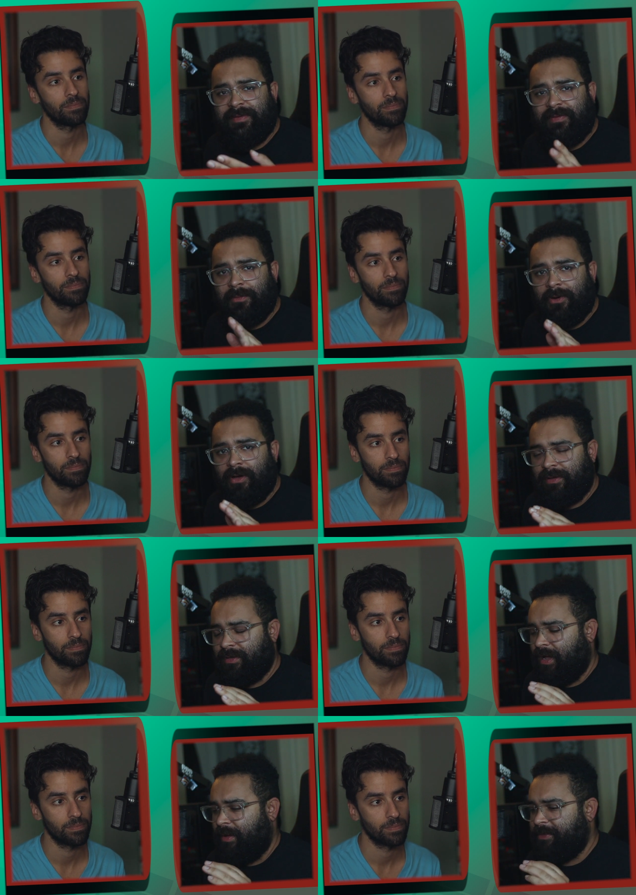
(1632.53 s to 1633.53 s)
Speaker 1: me if I'm wrong in the
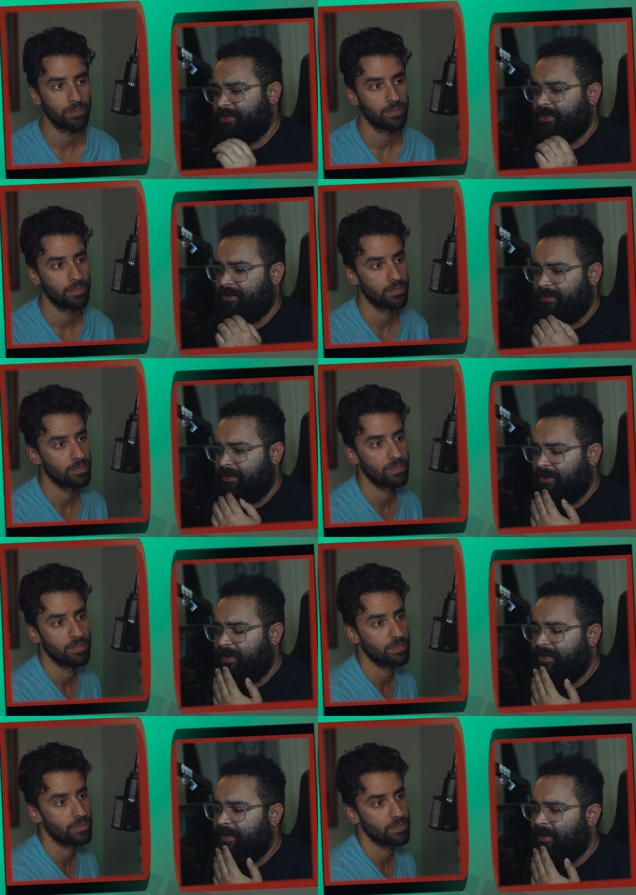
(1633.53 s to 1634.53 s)
comments or, or
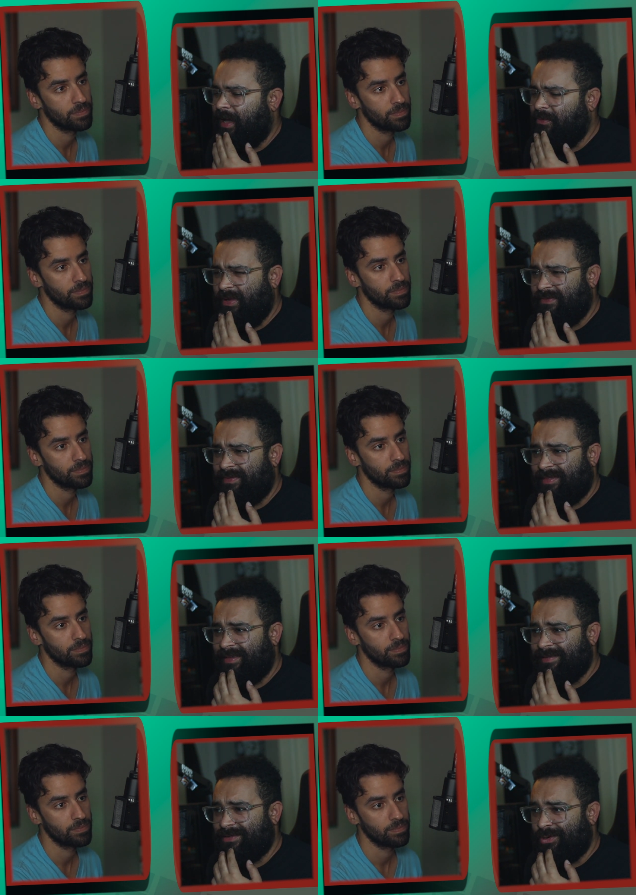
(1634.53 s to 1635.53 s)
anything, I don't even
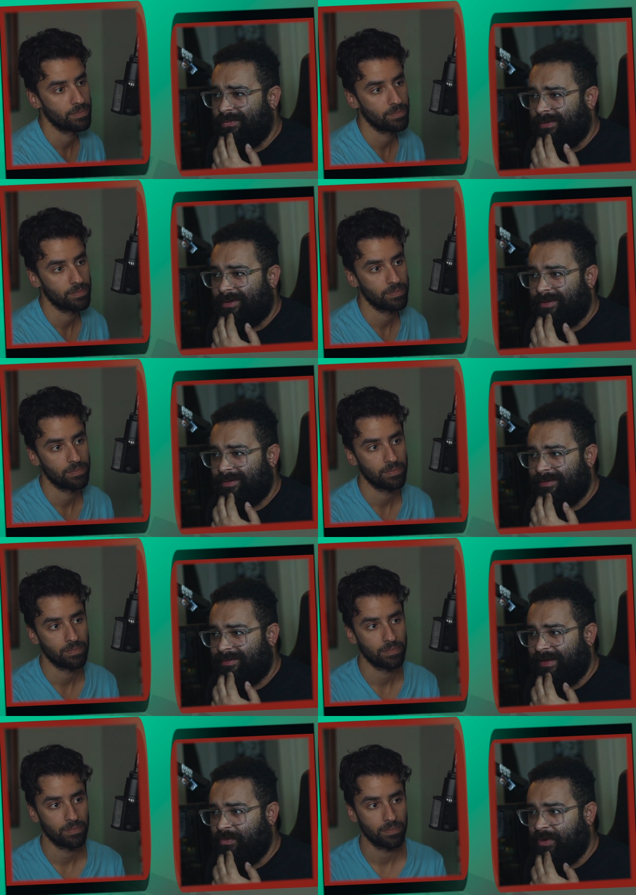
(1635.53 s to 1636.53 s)
think it's over.
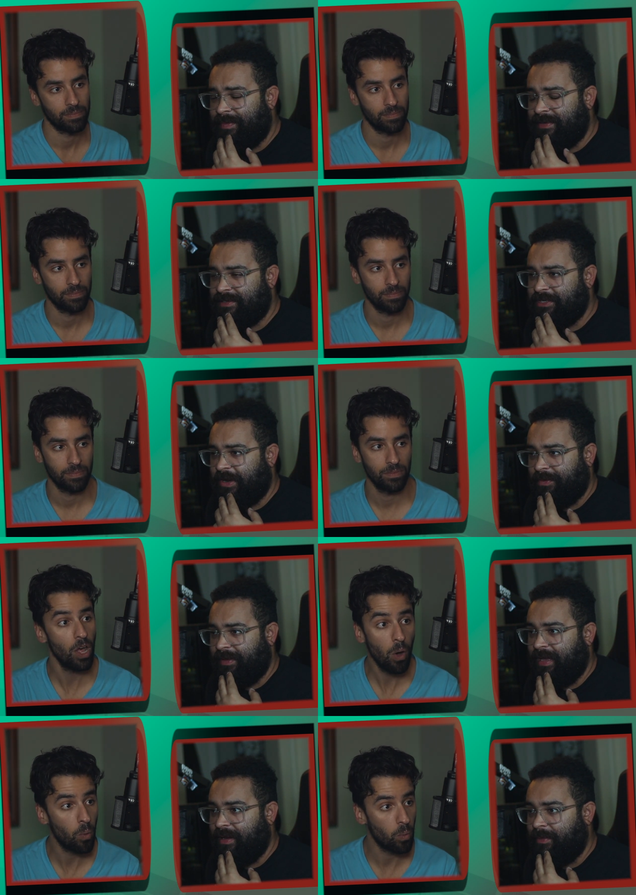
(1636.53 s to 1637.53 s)
Like One Piece in general.
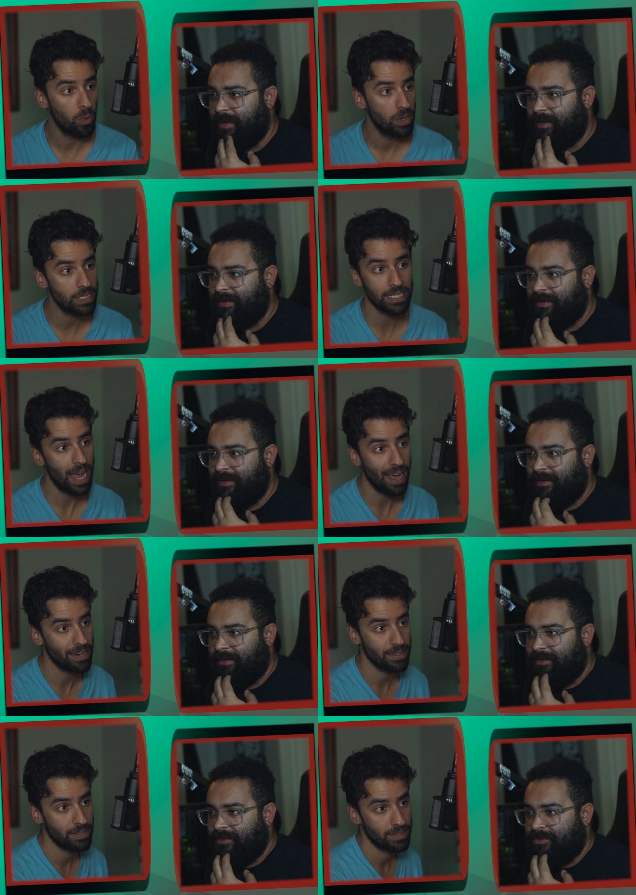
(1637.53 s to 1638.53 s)
No, anime. it's not.
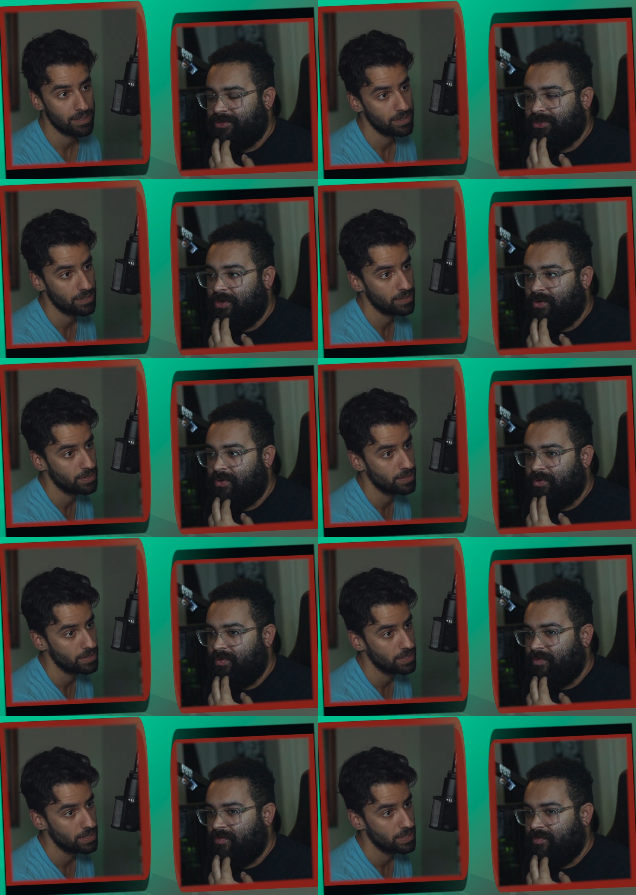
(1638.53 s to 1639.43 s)
So